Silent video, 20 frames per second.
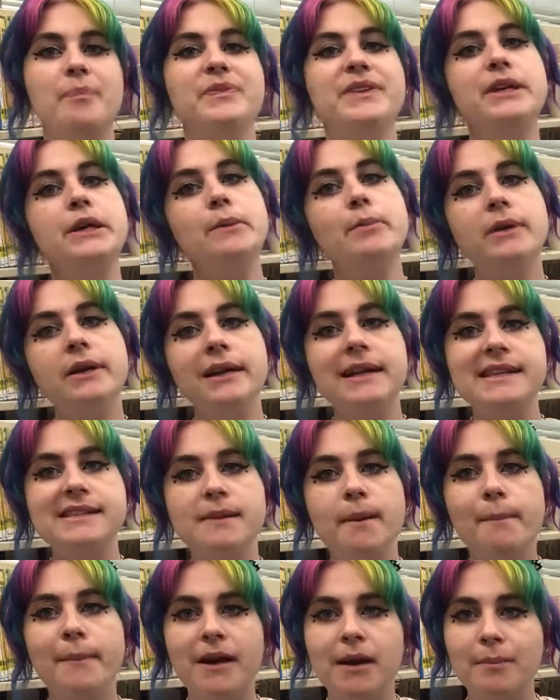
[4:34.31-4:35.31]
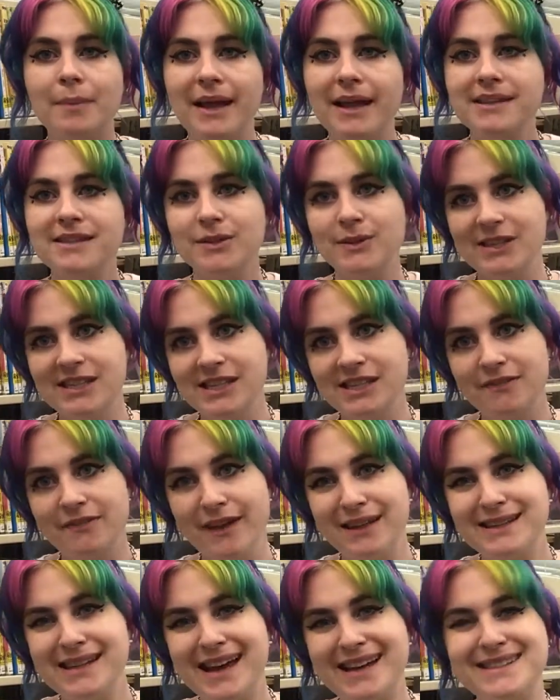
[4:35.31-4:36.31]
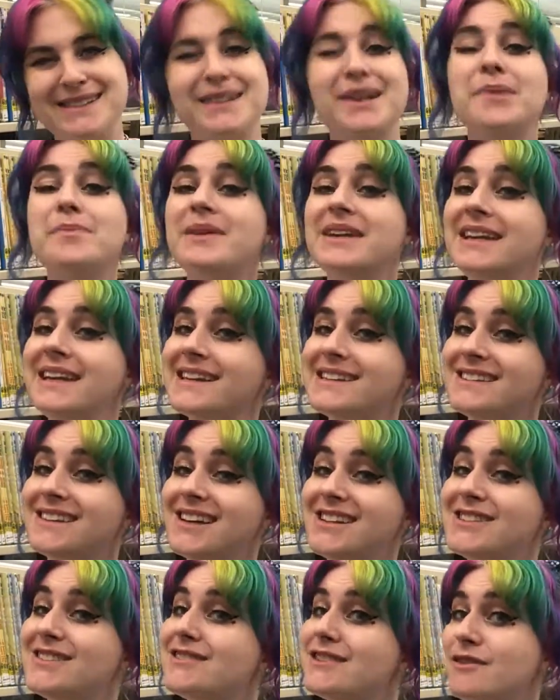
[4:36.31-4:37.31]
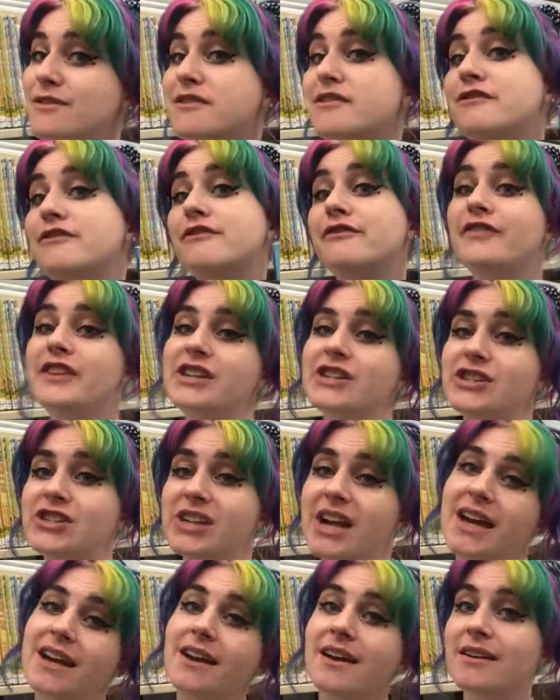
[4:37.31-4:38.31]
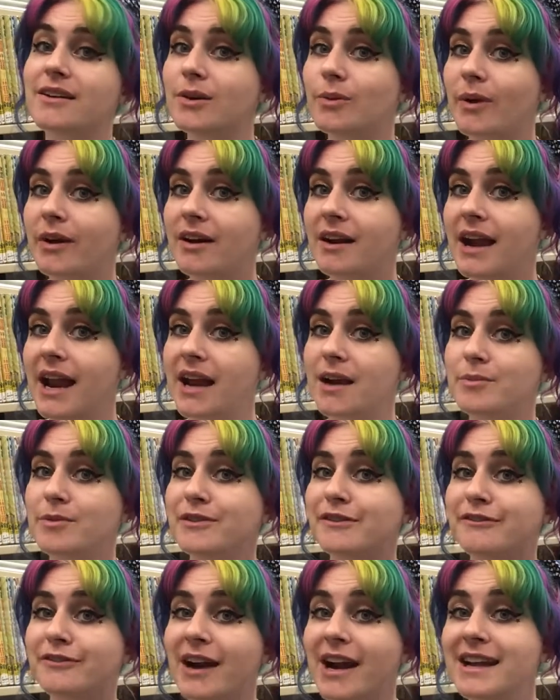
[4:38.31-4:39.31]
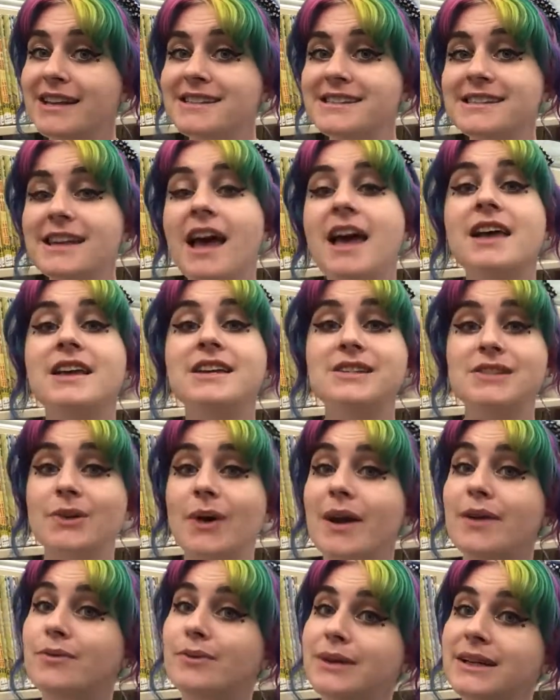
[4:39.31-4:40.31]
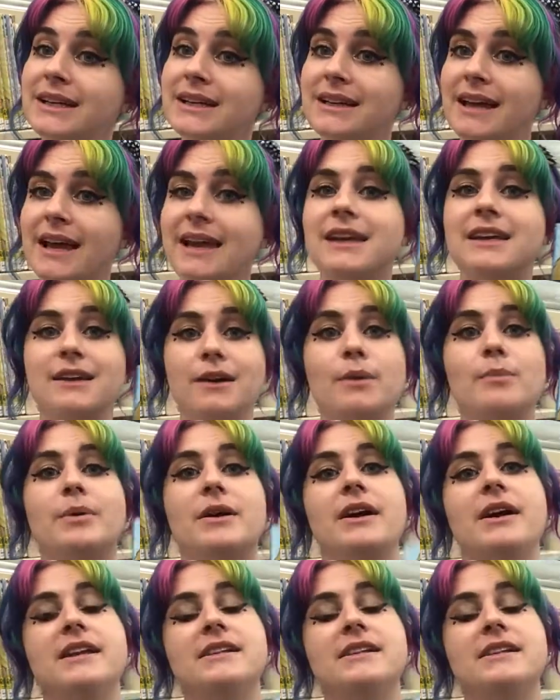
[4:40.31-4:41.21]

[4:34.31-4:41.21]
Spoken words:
Gillbert is a merman, so he's fantastical, but he has lots of different fish and underwater animal friends. So I really like Gillbert.